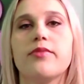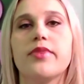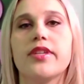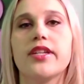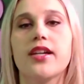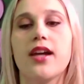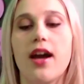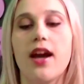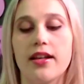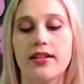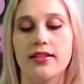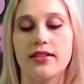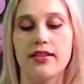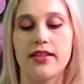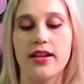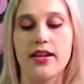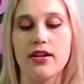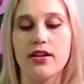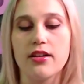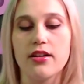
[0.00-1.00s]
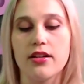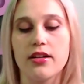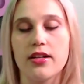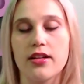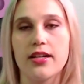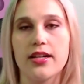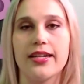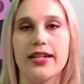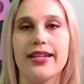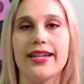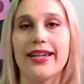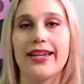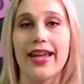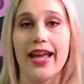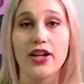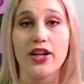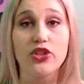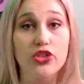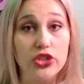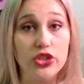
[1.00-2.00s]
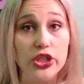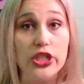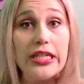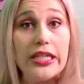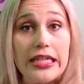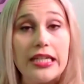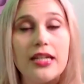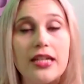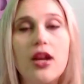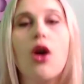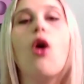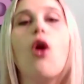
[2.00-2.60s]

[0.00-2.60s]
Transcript: because their connection